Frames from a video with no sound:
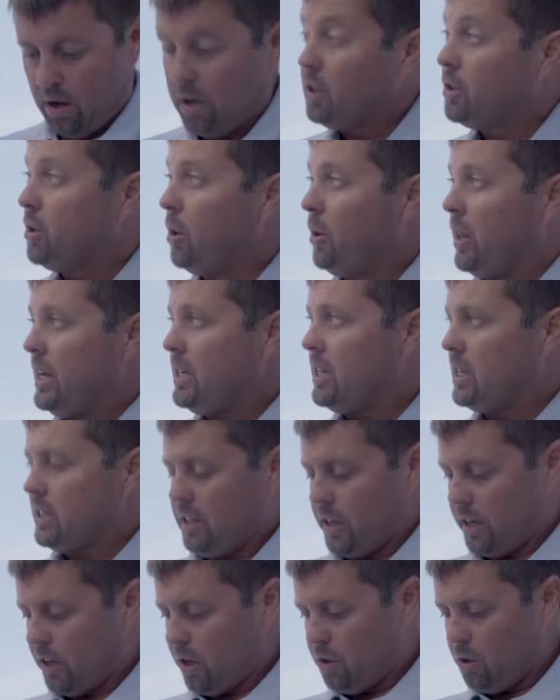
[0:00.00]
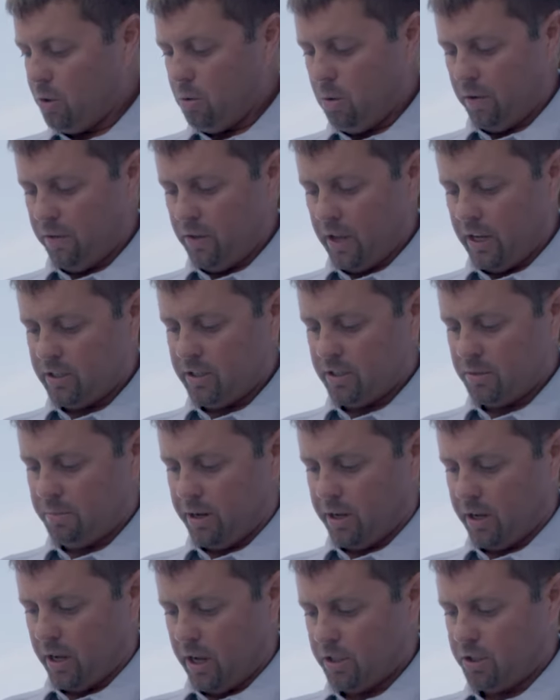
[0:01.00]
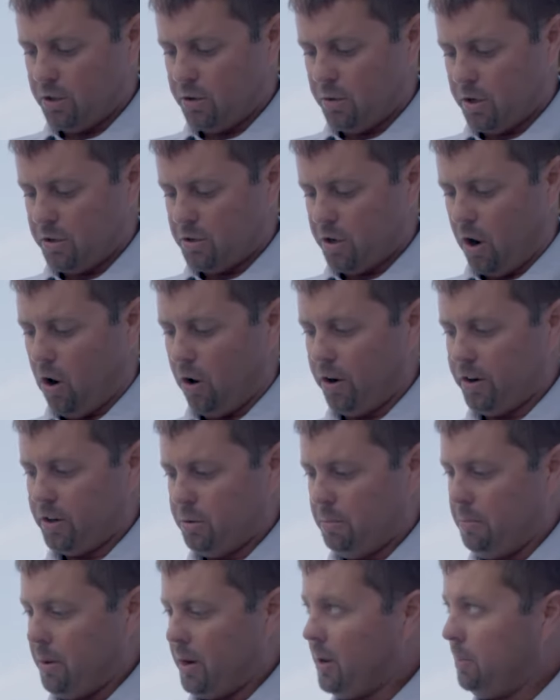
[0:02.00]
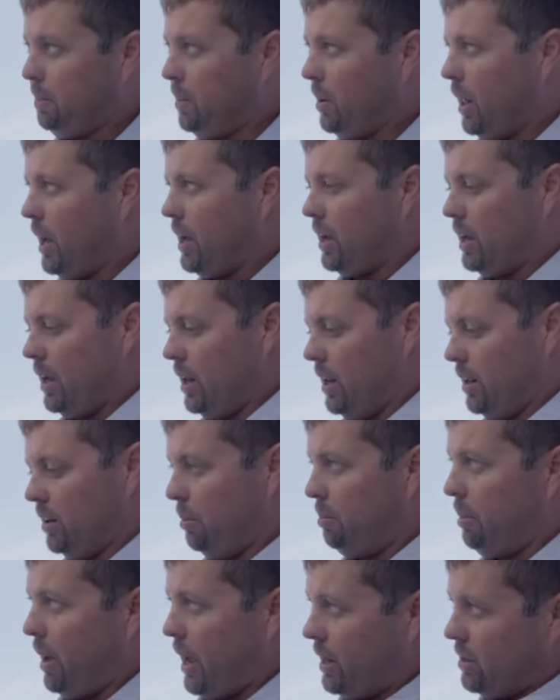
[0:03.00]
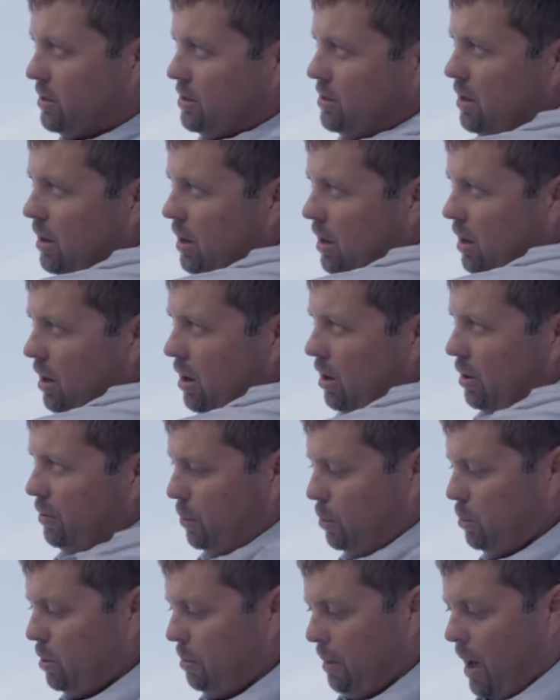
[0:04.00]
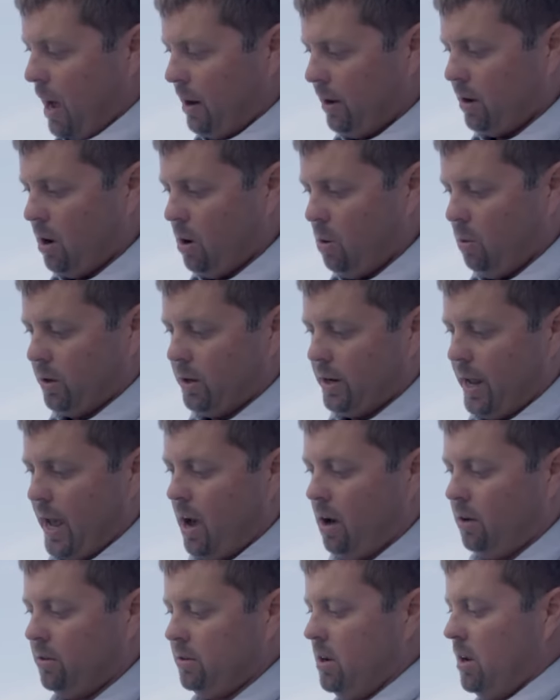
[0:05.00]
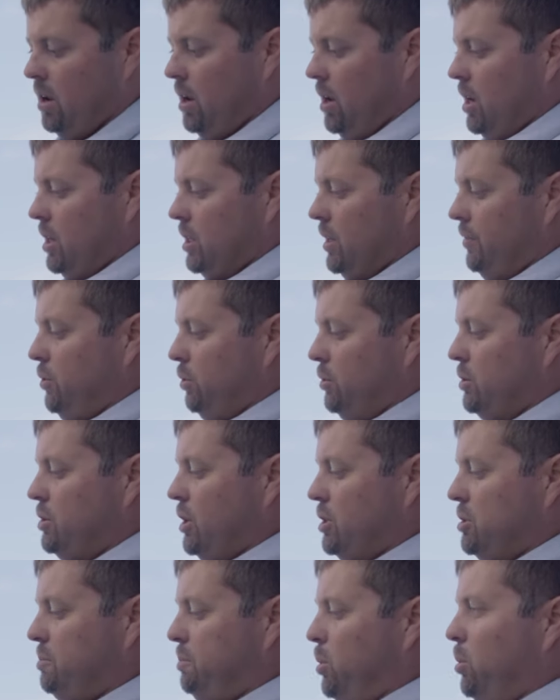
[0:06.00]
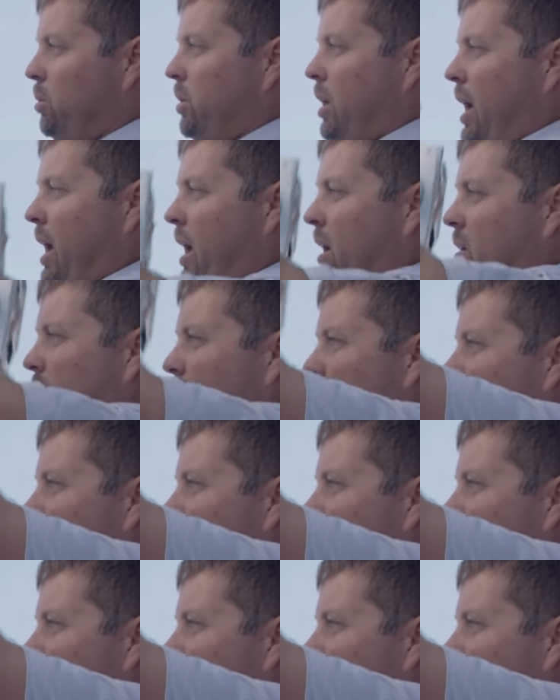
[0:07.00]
So the easiest thing to do on this is, because it's hard to manipulate getting the base through the mounting hole and down is if you'll just pull the handle